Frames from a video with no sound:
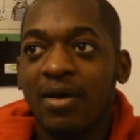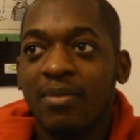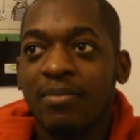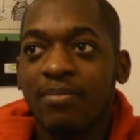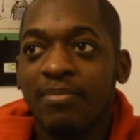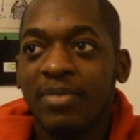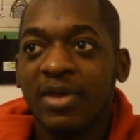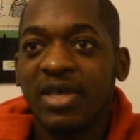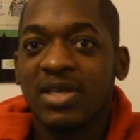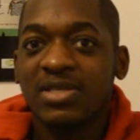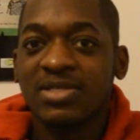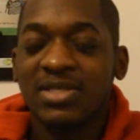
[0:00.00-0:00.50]

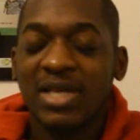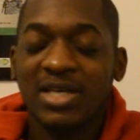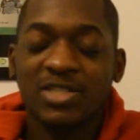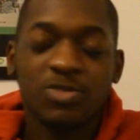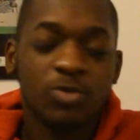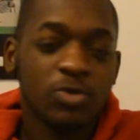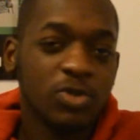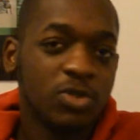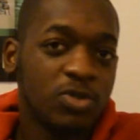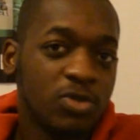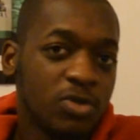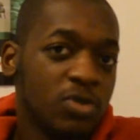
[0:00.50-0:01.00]
Because that's what
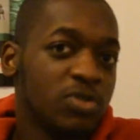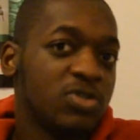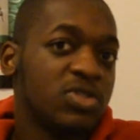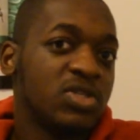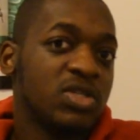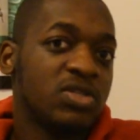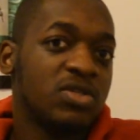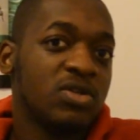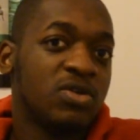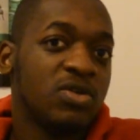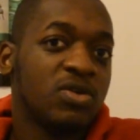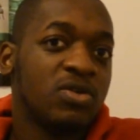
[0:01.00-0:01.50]
you used to
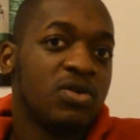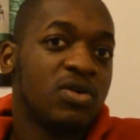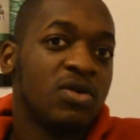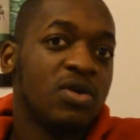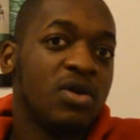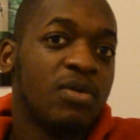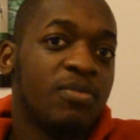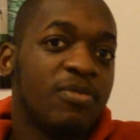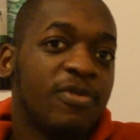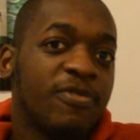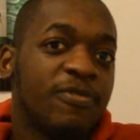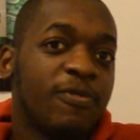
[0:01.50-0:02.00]
do
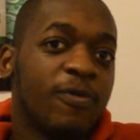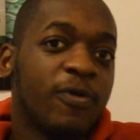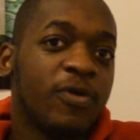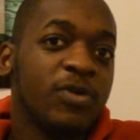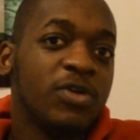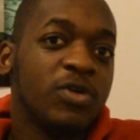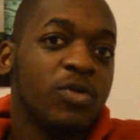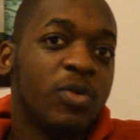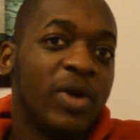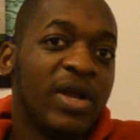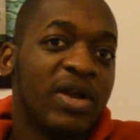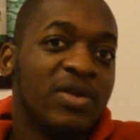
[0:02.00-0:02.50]
before
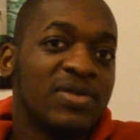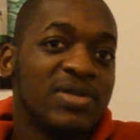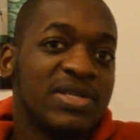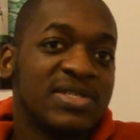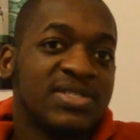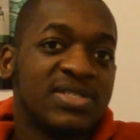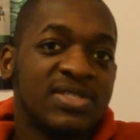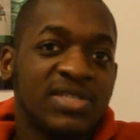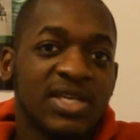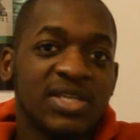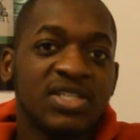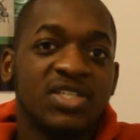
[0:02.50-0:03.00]
you went on this
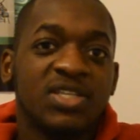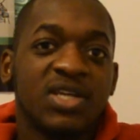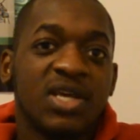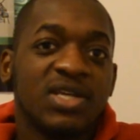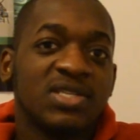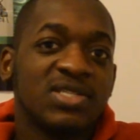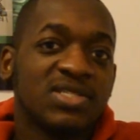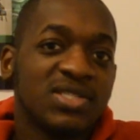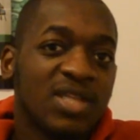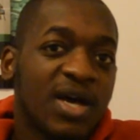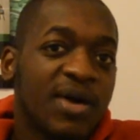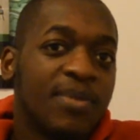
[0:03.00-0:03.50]
6-year
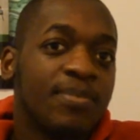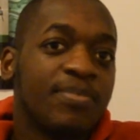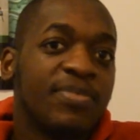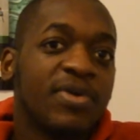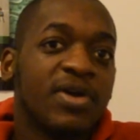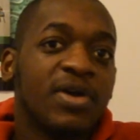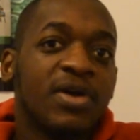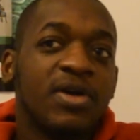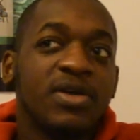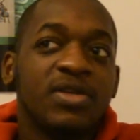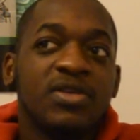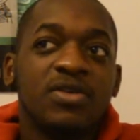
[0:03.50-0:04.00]
slump.
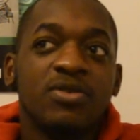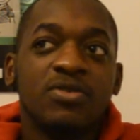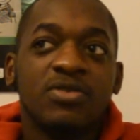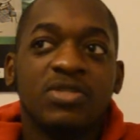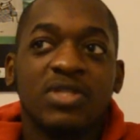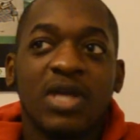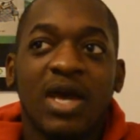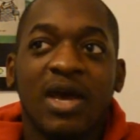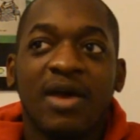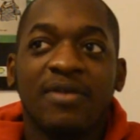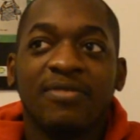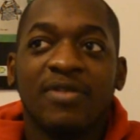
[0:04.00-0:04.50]
You used to
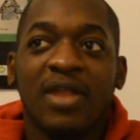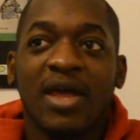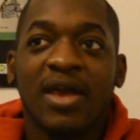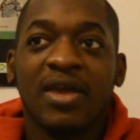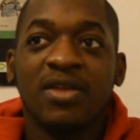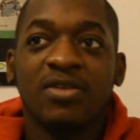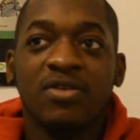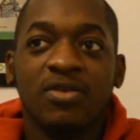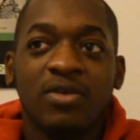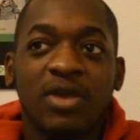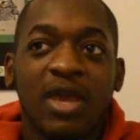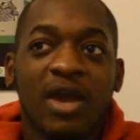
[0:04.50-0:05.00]
have like a
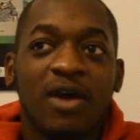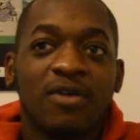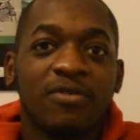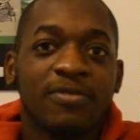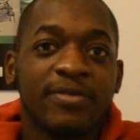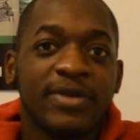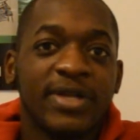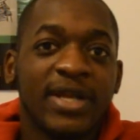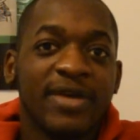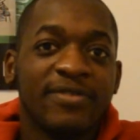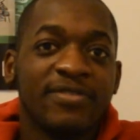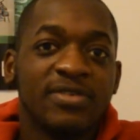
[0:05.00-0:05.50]
new
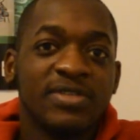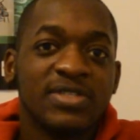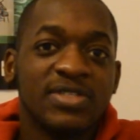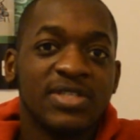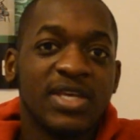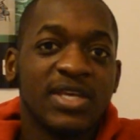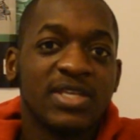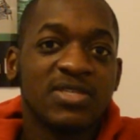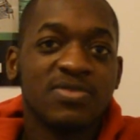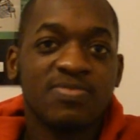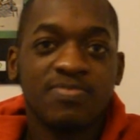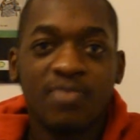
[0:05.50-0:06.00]
girlfriend every
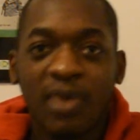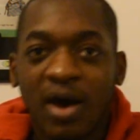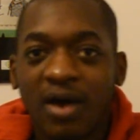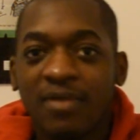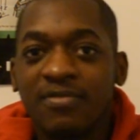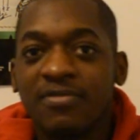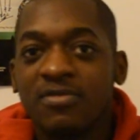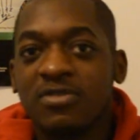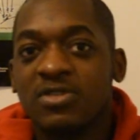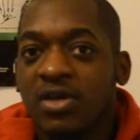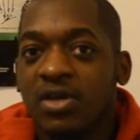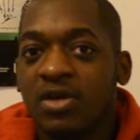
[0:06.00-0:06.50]
6
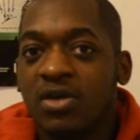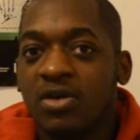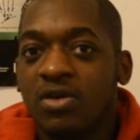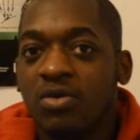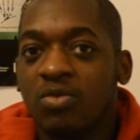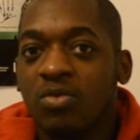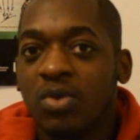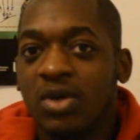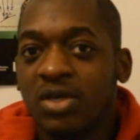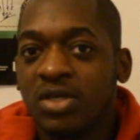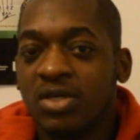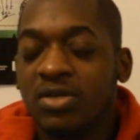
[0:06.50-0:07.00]
months.
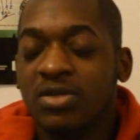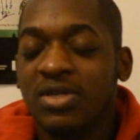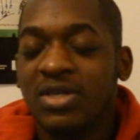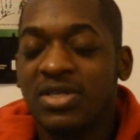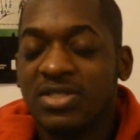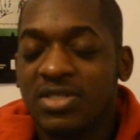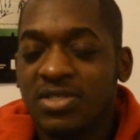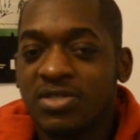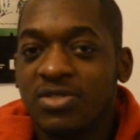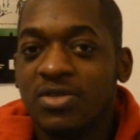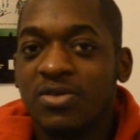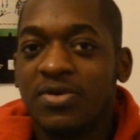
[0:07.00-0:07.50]
What you need
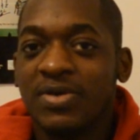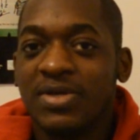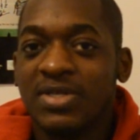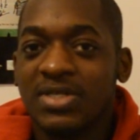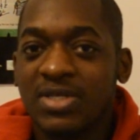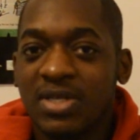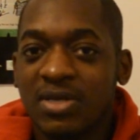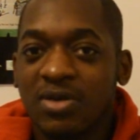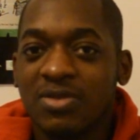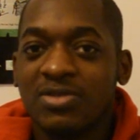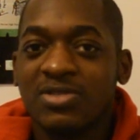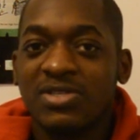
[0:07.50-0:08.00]
to do is
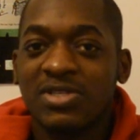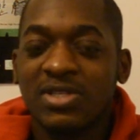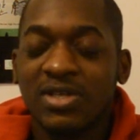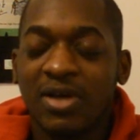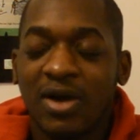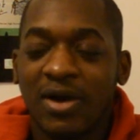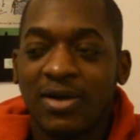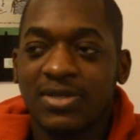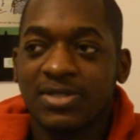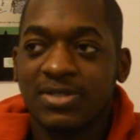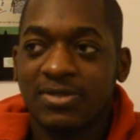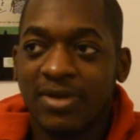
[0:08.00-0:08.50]
constantly
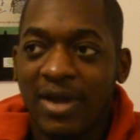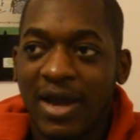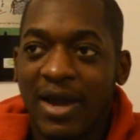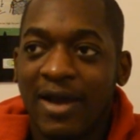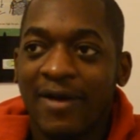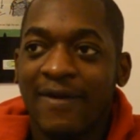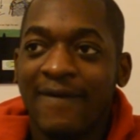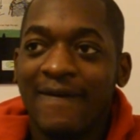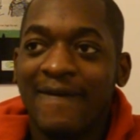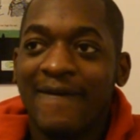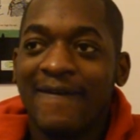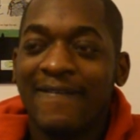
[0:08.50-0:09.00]
ask her out.
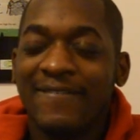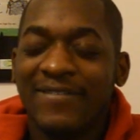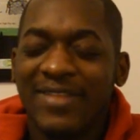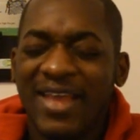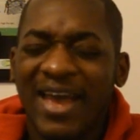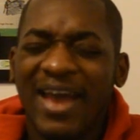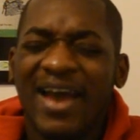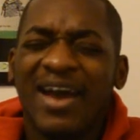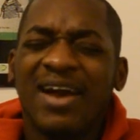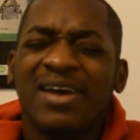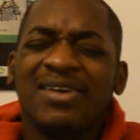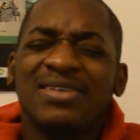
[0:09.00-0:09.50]

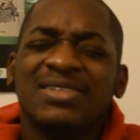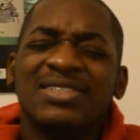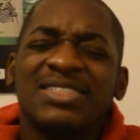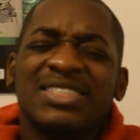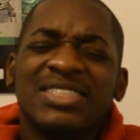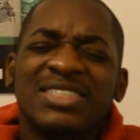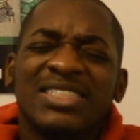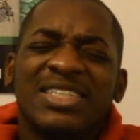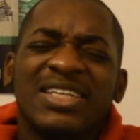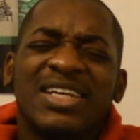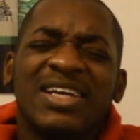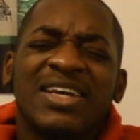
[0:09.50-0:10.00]
Now,
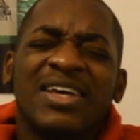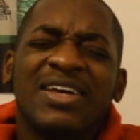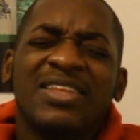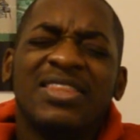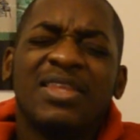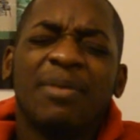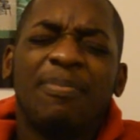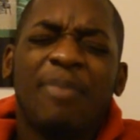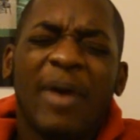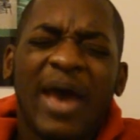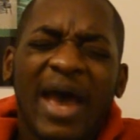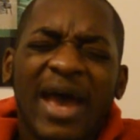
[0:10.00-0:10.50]
the
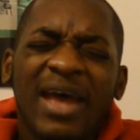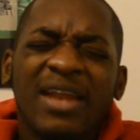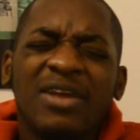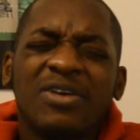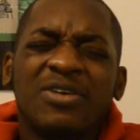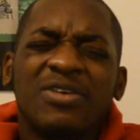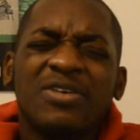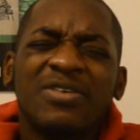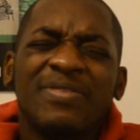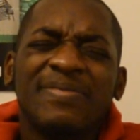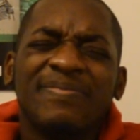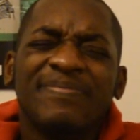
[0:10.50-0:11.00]

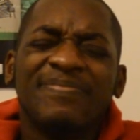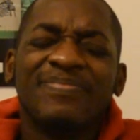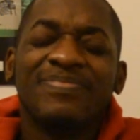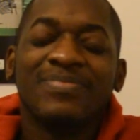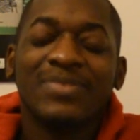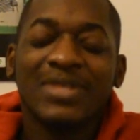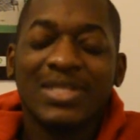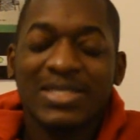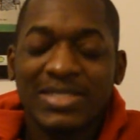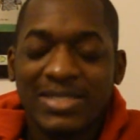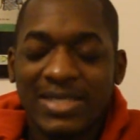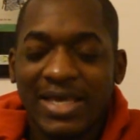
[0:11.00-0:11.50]
panel
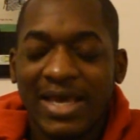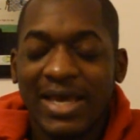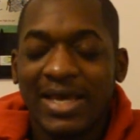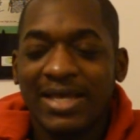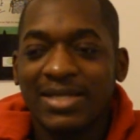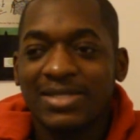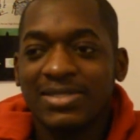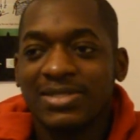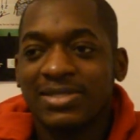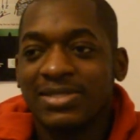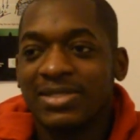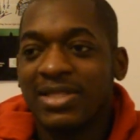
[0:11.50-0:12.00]

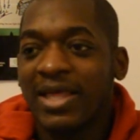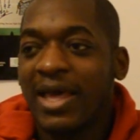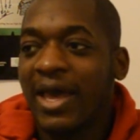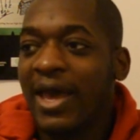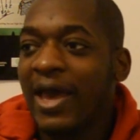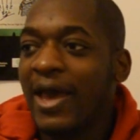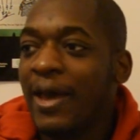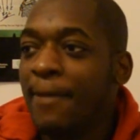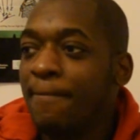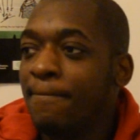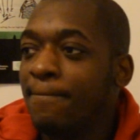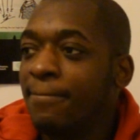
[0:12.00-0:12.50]
says
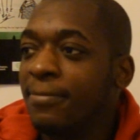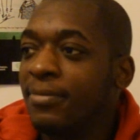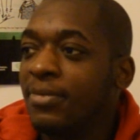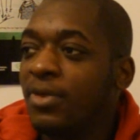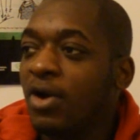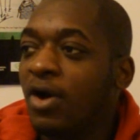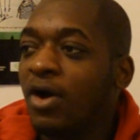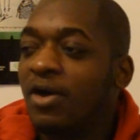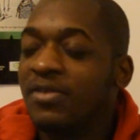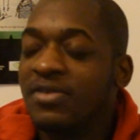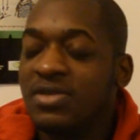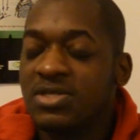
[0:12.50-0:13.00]
that,
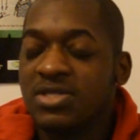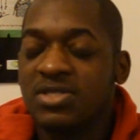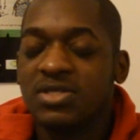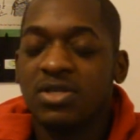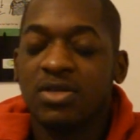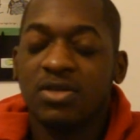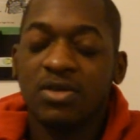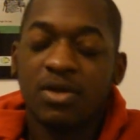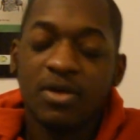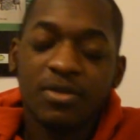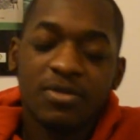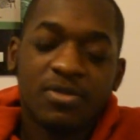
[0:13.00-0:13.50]
oh, this is a
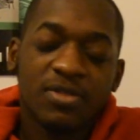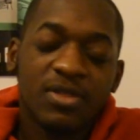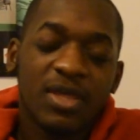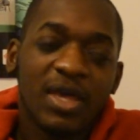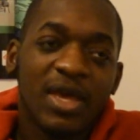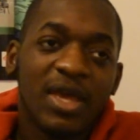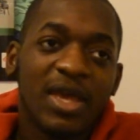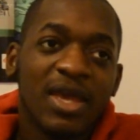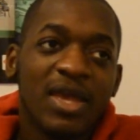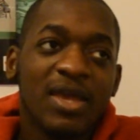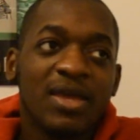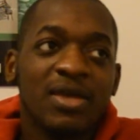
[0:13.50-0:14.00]
good
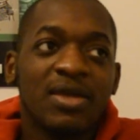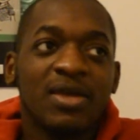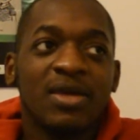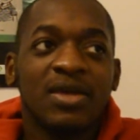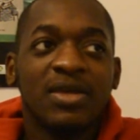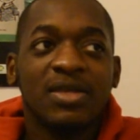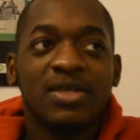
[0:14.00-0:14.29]
thing.